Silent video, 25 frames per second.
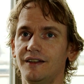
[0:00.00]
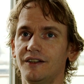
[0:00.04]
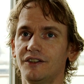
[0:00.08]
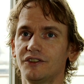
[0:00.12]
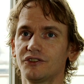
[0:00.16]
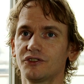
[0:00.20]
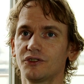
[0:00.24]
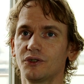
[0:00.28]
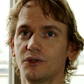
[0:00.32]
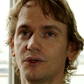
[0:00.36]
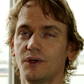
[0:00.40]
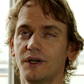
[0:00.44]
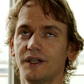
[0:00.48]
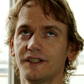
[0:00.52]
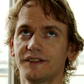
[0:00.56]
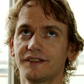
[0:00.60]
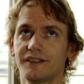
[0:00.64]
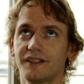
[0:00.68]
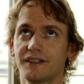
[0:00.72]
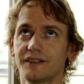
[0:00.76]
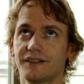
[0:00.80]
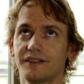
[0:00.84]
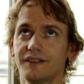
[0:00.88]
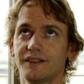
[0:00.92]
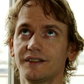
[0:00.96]
So I
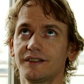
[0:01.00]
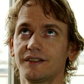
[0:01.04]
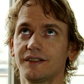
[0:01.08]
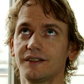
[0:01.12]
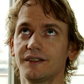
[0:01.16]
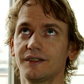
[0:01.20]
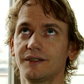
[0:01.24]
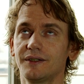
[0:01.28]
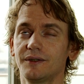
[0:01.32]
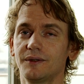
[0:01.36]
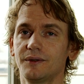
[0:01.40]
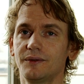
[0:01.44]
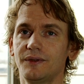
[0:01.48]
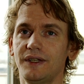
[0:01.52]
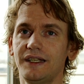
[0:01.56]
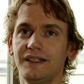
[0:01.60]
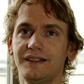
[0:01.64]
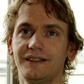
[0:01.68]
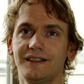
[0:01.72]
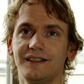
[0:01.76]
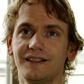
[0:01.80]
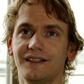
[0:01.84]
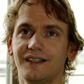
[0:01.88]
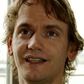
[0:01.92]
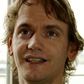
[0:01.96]
started
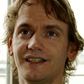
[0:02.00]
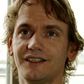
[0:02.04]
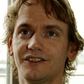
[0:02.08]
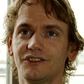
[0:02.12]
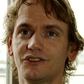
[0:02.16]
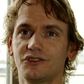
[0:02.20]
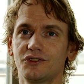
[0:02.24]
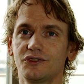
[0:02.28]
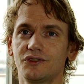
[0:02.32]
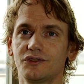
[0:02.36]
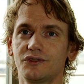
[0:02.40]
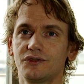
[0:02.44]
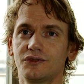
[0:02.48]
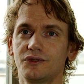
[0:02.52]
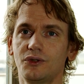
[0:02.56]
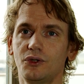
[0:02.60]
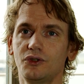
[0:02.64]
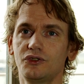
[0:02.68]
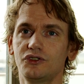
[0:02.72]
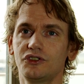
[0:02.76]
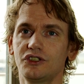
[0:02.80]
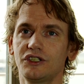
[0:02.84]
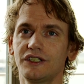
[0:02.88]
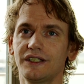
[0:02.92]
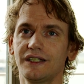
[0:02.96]
waiting and
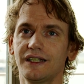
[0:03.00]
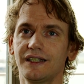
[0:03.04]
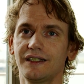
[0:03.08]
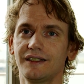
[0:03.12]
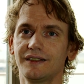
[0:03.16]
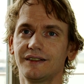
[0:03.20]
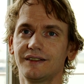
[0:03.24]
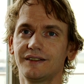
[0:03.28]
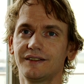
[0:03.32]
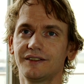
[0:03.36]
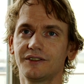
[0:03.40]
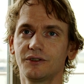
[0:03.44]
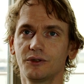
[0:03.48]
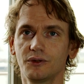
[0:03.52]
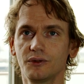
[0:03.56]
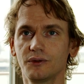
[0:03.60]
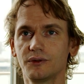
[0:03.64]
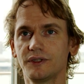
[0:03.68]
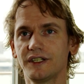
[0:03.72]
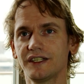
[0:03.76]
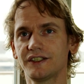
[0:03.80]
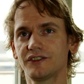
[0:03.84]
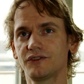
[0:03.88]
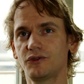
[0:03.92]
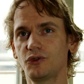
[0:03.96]
searching, and so
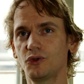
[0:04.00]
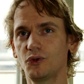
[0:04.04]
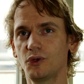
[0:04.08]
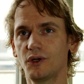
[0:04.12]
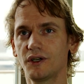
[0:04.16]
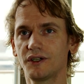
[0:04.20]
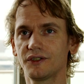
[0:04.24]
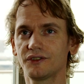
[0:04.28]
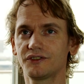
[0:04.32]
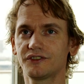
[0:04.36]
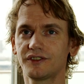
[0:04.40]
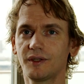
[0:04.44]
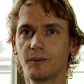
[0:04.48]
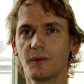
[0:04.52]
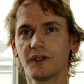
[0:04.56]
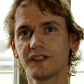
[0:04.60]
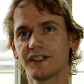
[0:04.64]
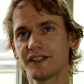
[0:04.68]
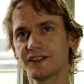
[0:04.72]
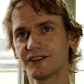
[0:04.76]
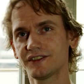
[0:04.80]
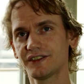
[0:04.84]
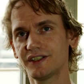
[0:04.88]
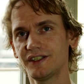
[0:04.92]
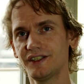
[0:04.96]
next few hours some
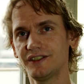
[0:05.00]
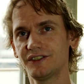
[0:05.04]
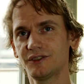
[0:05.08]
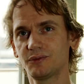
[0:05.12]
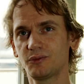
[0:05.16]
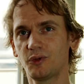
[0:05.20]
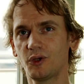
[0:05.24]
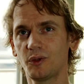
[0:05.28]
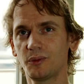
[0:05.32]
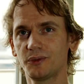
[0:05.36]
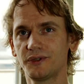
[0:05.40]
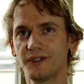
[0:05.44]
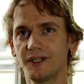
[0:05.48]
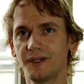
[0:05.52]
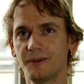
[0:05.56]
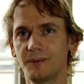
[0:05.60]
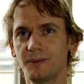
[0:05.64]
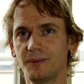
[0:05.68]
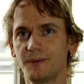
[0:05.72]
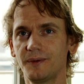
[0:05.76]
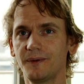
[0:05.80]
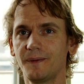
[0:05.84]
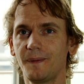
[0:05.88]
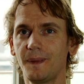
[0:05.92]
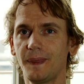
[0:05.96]
other sites popped up,
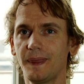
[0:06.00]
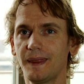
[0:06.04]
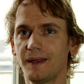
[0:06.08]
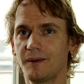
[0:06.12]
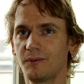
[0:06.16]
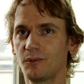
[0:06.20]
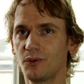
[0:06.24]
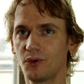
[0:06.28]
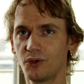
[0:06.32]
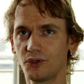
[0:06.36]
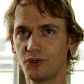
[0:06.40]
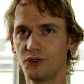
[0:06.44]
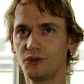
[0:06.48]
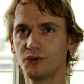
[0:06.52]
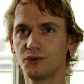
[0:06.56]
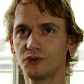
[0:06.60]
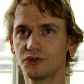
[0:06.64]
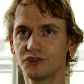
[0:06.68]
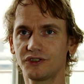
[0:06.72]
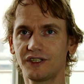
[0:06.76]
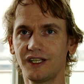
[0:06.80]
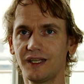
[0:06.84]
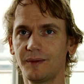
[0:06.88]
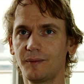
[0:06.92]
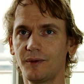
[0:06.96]
more news
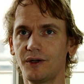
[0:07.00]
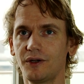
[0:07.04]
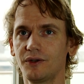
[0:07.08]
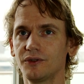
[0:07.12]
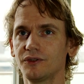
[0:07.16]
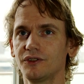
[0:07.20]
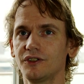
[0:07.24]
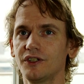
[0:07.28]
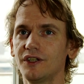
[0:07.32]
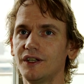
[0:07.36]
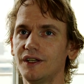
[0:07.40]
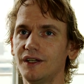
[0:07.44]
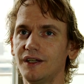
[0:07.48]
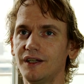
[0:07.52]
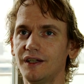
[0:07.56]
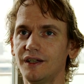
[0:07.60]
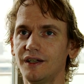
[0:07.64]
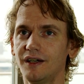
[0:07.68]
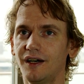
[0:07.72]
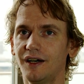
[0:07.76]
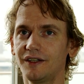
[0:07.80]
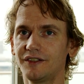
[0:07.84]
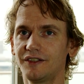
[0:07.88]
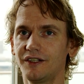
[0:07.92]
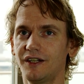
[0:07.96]
came out,
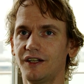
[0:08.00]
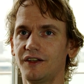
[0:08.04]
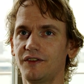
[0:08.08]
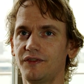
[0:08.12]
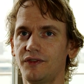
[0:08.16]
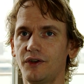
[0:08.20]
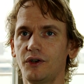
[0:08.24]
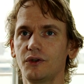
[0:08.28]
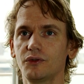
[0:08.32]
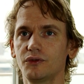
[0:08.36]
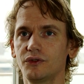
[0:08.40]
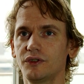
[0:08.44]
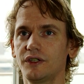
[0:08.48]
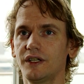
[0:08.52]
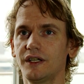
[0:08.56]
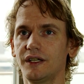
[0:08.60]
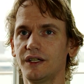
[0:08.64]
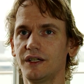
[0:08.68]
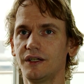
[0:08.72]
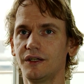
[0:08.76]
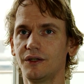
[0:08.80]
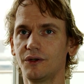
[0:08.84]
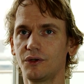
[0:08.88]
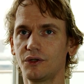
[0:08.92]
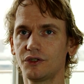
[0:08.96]
until I found
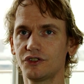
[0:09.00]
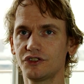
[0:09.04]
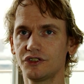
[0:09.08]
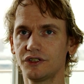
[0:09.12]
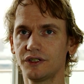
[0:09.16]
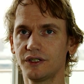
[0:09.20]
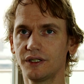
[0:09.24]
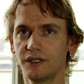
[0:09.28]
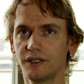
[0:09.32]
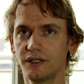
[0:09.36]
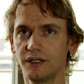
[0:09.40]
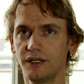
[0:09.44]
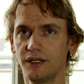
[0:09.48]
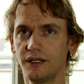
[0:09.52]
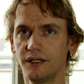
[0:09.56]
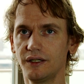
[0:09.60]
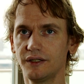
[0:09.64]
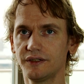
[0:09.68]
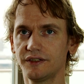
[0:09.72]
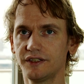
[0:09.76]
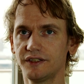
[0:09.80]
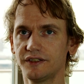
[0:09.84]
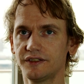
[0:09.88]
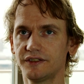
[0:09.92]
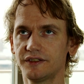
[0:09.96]
the original
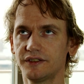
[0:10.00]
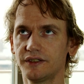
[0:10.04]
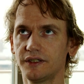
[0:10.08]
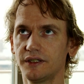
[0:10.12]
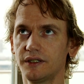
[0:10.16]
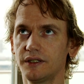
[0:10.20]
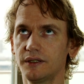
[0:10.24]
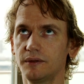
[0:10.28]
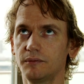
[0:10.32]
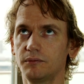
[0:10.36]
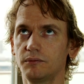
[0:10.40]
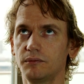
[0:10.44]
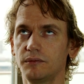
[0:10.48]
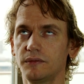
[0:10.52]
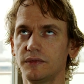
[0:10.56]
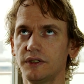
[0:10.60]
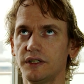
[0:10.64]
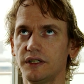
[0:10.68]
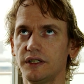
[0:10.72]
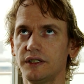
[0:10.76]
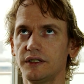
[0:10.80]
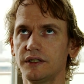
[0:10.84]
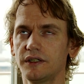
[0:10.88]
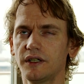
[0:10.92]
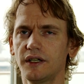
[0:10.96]
this
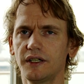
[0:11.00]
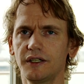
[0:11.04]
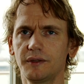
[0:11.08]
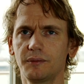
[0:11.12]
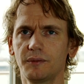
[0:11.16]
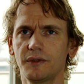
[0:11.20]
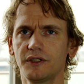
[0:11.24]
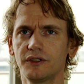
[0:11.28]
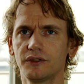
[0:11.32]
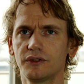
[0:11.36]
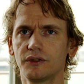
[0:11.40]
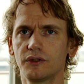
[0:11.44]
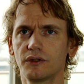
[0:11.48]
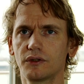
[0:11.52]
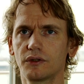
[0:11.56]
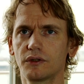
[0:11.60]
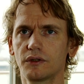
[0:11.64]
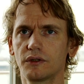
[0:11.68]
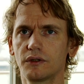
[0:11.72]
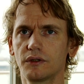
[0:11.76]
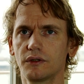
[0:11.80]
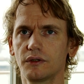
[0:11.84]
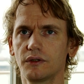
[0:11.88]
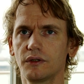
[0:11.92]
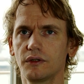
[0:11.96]
Indictment, or
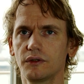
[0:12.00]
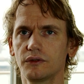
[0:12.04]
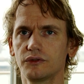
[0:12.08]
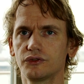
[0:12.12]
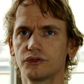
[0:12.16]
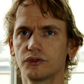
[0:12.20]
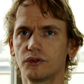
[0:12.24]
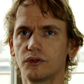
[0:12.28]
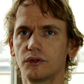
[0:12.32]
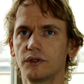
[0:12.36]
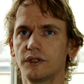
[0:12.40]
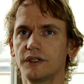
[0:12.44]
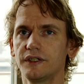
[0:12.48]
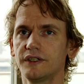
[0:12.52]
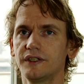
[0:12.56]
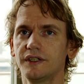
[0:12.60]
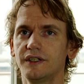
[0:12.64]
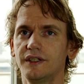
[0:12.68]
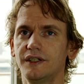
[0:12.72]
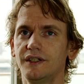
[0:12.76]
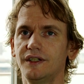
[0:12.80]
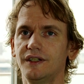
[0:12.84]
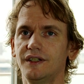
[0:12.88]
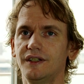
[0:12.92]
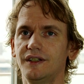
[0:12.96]
how was it called,
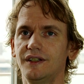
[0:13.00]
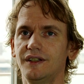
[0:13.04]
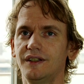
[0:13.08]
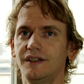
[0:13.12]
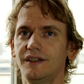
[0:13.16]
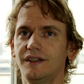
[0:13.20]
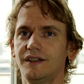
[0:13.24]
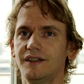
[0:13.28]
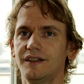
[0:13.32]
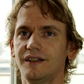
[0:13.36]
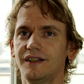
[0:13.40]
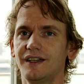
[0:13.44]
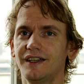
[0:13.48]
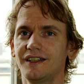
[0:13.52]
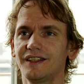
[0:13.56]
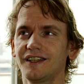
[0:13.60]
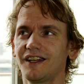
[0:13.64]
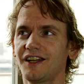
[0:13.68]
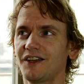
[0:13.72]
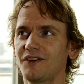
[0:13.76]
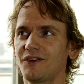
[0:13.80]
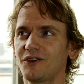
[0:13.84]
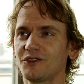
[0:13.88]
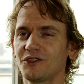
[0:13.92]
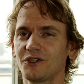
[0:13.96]
and then
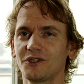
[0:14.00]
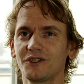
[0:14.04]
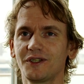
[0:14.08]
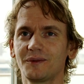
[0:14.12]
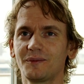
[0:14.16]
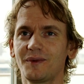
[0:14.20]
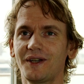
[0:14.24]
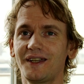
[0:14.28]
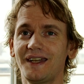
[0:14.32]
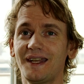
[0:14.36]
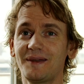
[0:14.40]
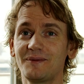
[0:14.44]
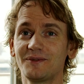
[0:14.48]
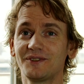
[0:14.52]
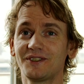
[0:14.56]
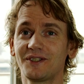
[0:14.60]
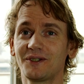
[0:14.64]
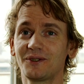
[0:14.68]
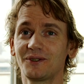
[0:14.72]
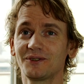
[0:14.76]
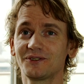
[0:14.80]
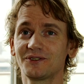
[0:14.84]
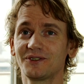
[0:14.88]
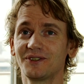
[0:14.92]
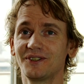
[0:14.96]
I found out that my name is there
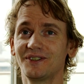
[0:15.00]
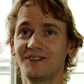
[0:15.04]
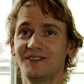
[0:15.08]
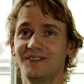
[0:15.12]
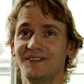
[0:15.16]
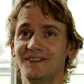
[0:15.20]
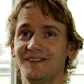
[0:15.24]
also.